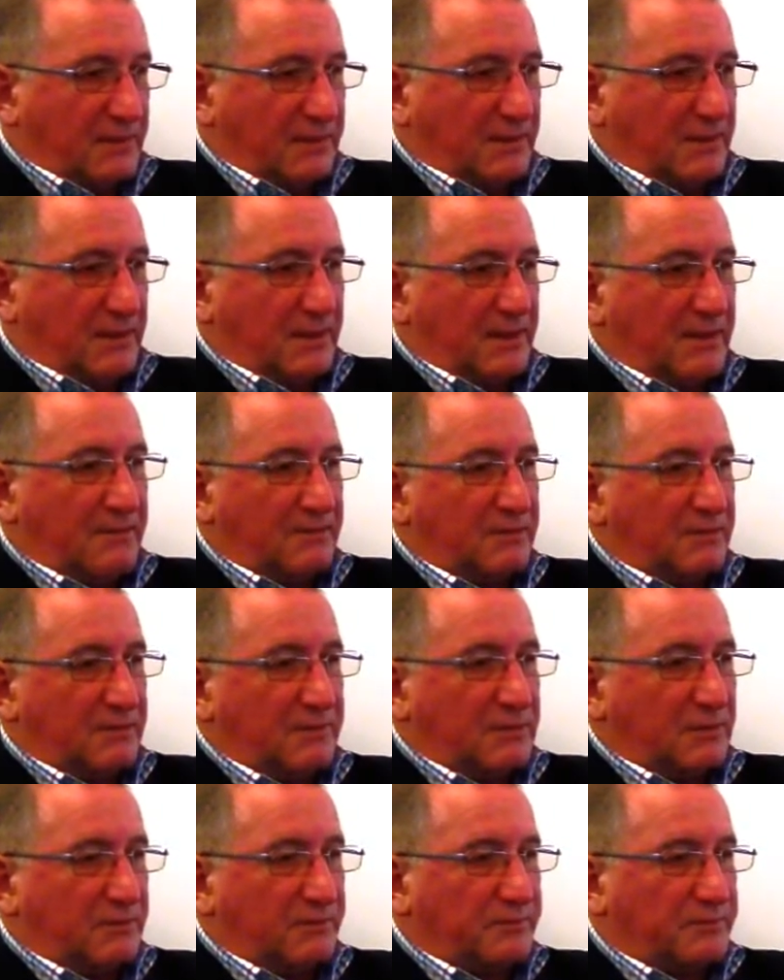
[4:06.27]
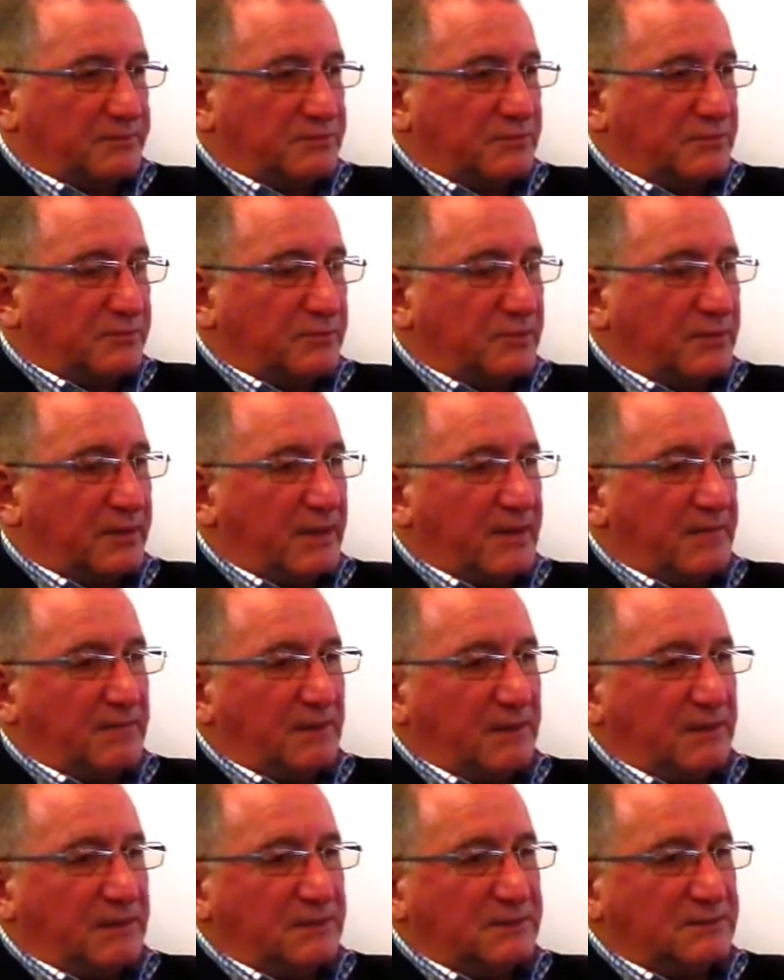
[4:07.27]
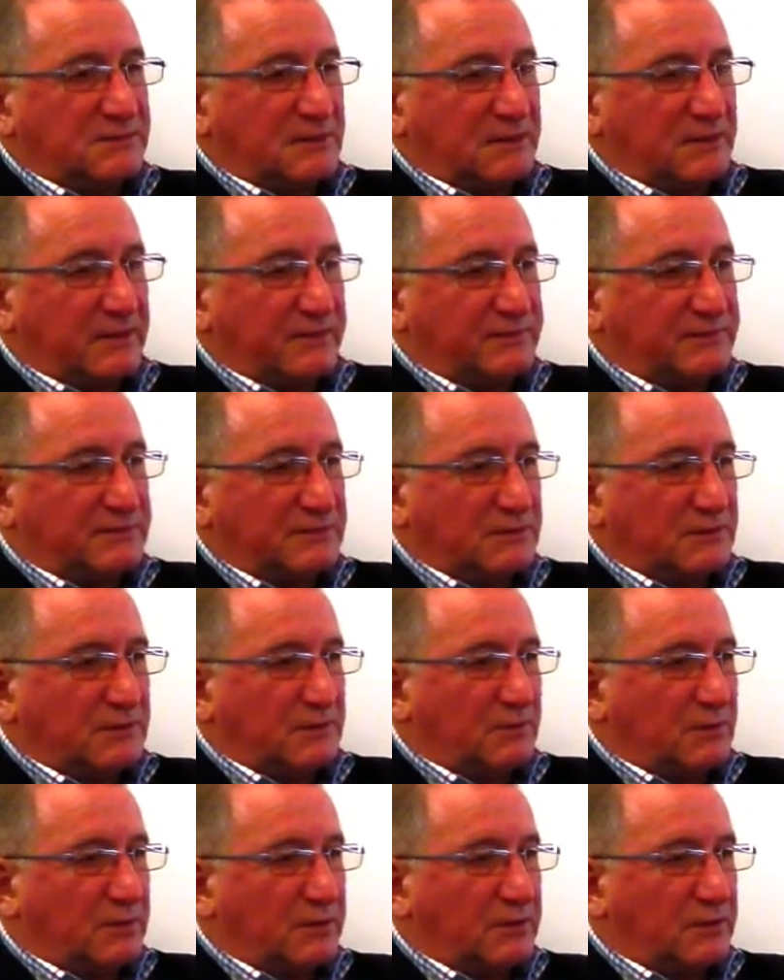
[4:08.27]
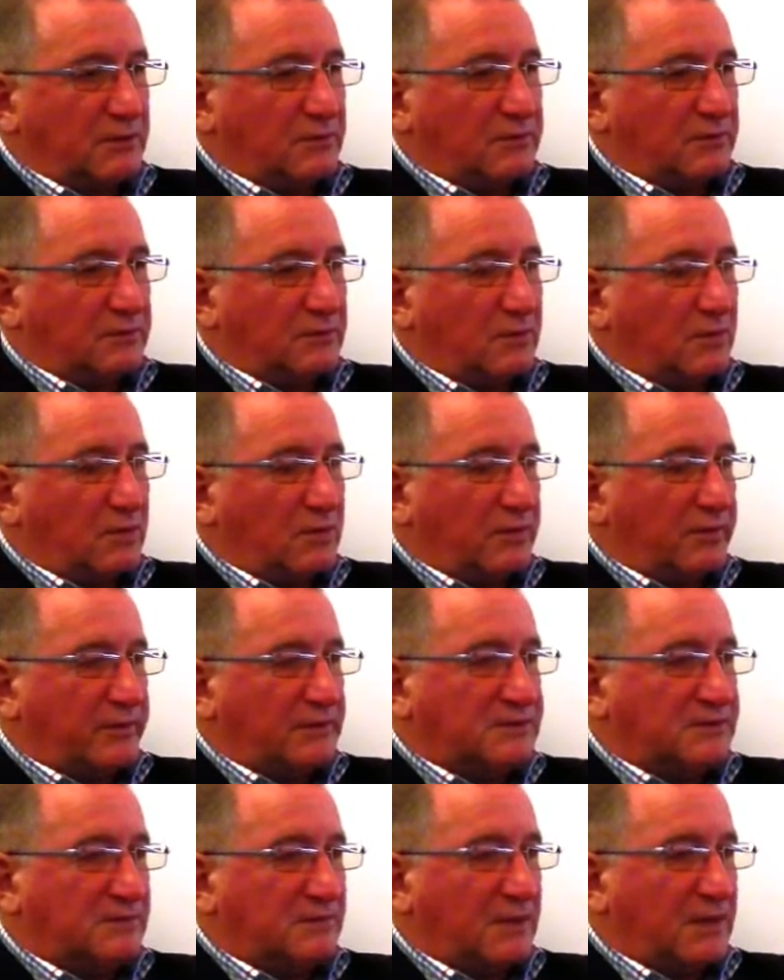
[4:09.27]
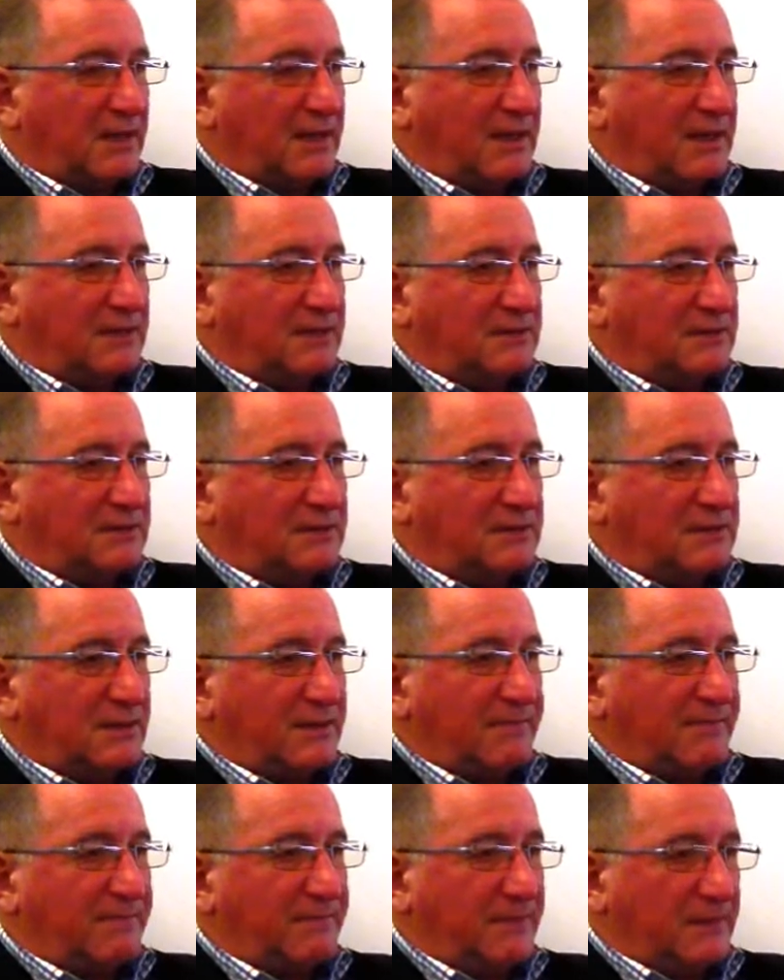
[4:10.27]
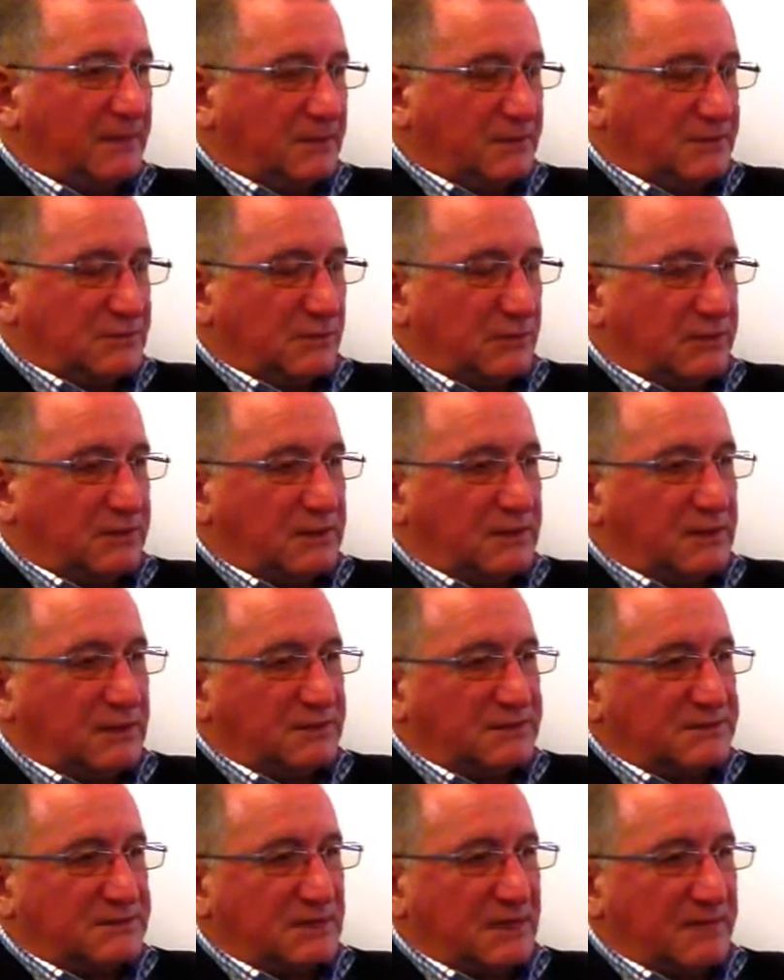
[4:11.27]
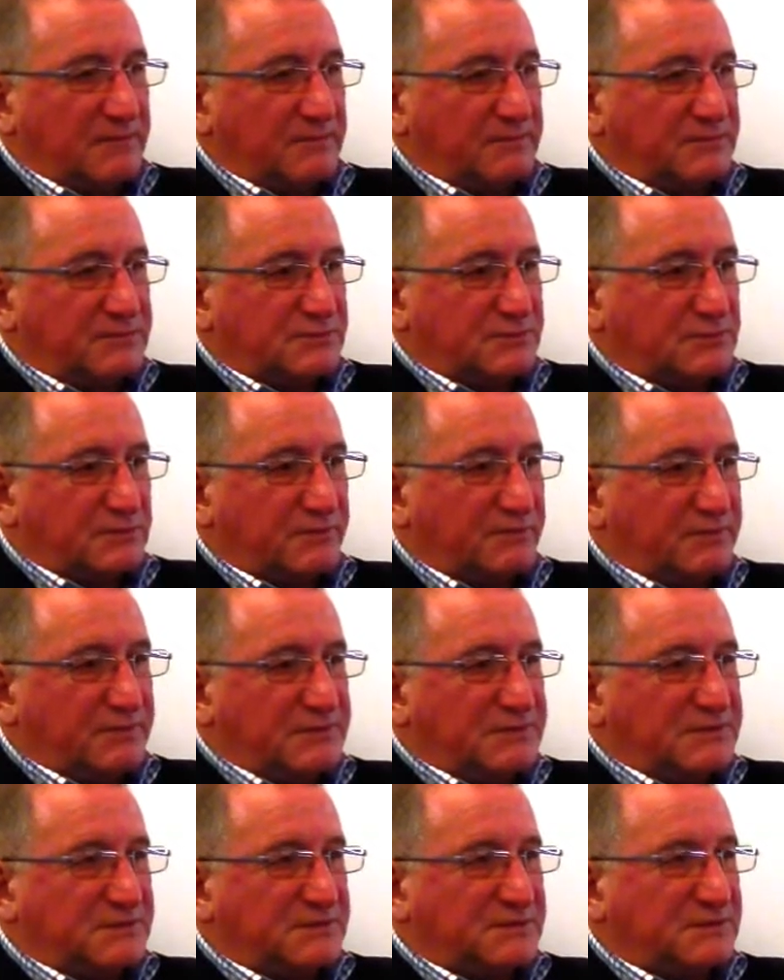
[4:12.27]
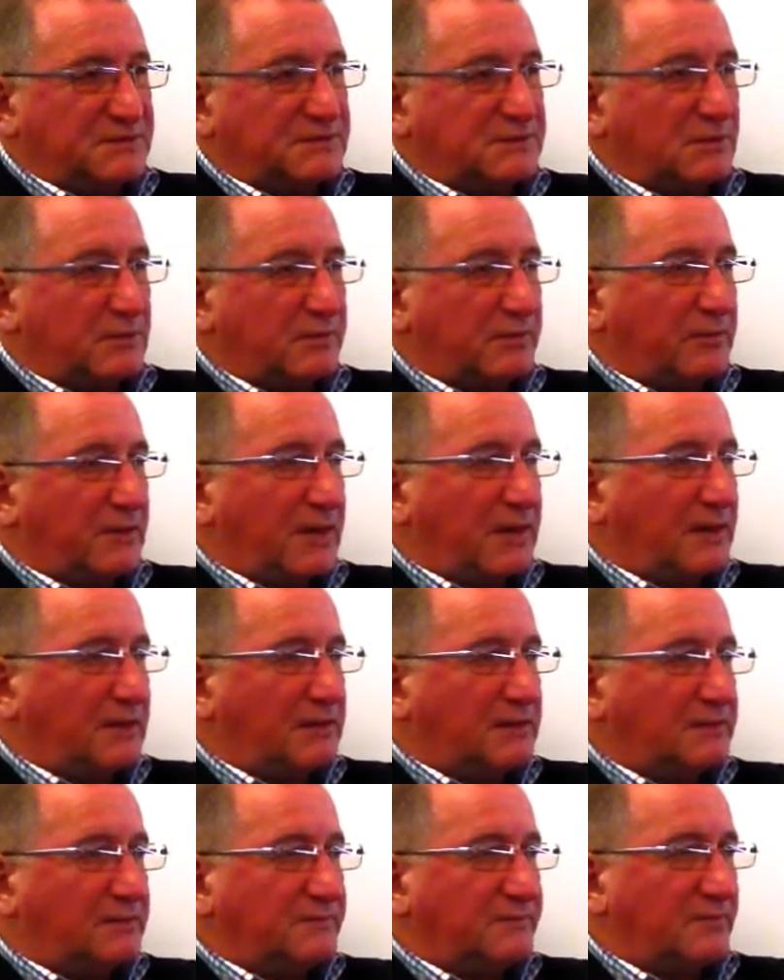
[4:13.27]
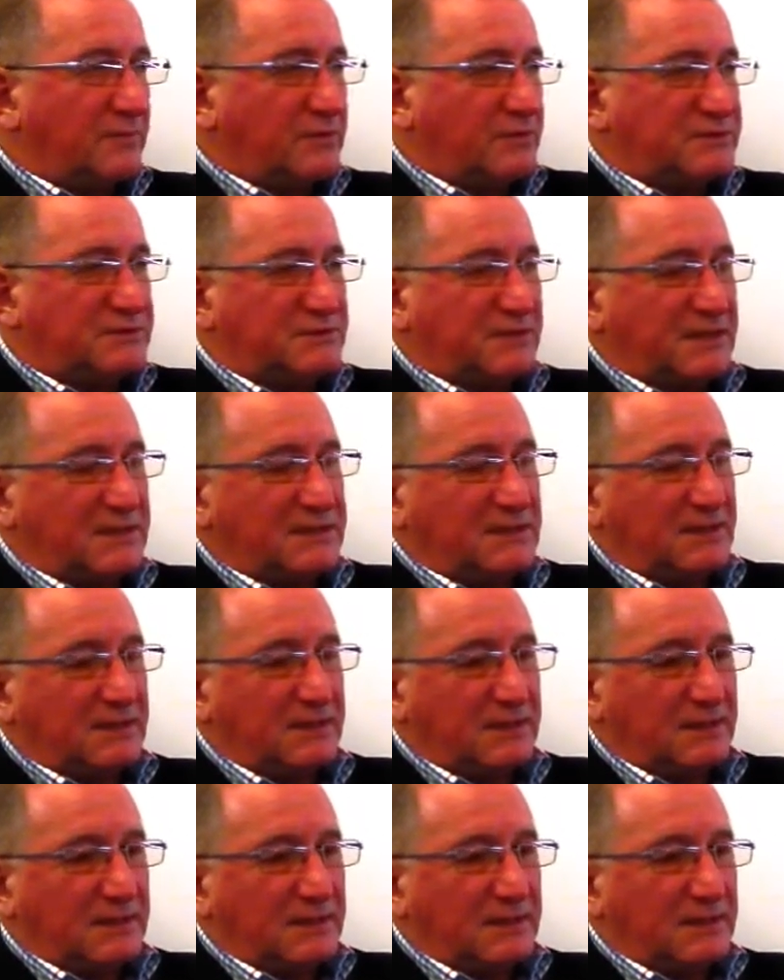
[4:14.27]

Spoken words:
They've got 2.8 million, so they're certainly working on acquiring some land and trying to get some sort of businesses operating in the forest sector,